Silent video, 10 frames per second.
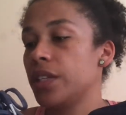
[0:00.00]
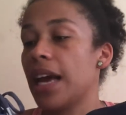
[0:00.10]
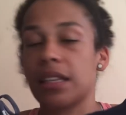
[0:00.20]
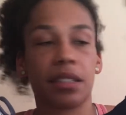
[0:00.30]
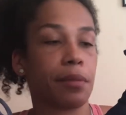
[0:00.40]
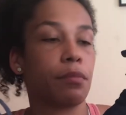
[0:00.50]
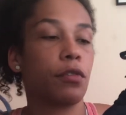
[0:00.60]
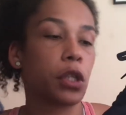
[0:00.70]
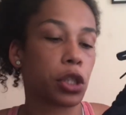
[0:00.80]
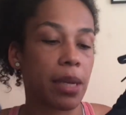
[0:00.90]
yes,
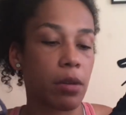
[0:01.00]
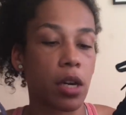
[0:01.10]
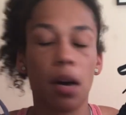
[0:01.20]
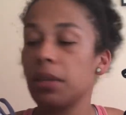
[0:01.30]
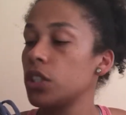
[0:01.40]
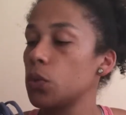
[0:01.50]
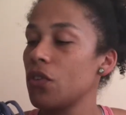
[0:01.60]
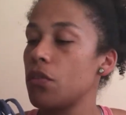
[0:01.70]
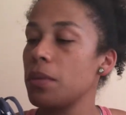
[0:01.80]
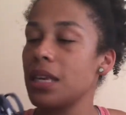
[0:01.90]
foot shape can come into
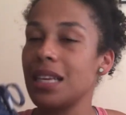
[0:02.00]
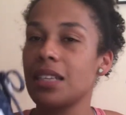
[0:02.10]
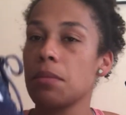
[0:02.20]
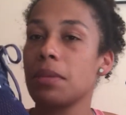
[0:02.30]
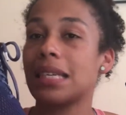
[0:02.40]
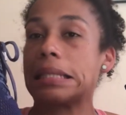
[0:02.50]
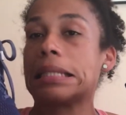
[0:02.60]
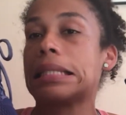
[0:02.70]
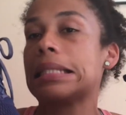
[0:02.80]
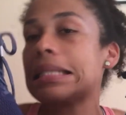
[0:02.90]
it for me. These can be a
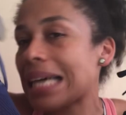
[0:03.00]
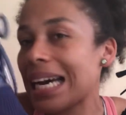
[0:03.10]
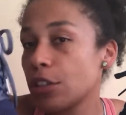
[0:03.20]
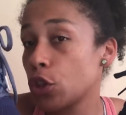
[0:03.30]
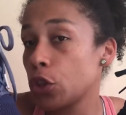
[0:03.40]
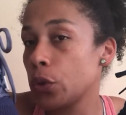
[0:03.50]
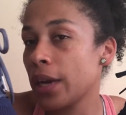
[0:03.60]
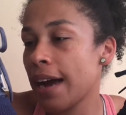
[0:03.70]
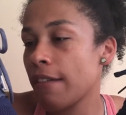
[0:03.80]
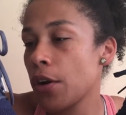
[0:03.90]
tad too
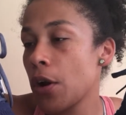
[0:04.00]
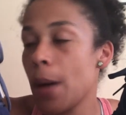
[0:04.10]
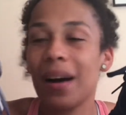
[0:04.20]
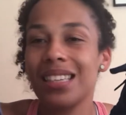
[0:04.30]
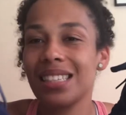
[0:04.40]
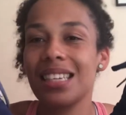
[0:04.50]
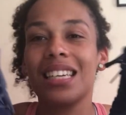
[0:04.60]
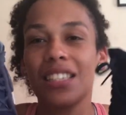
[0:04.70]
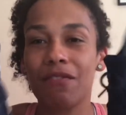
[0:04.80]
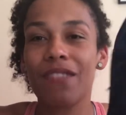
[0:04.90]
narrow, but as I
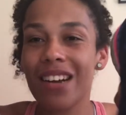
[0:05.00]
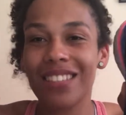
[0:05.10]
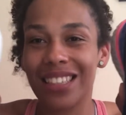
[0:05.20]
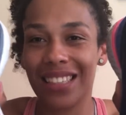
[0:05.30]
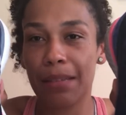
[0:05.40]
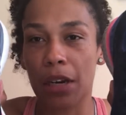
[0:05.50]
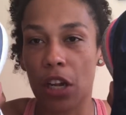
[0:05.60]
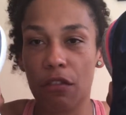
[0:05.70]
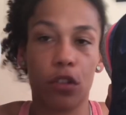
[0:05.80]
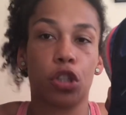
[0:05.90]
said, it's a very
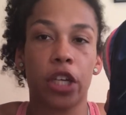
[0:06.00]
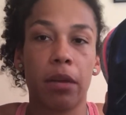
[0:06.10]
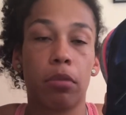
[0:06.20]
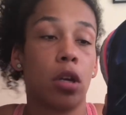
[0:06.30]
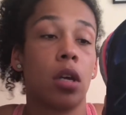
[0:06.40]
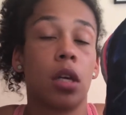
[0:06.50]
similar foot shape.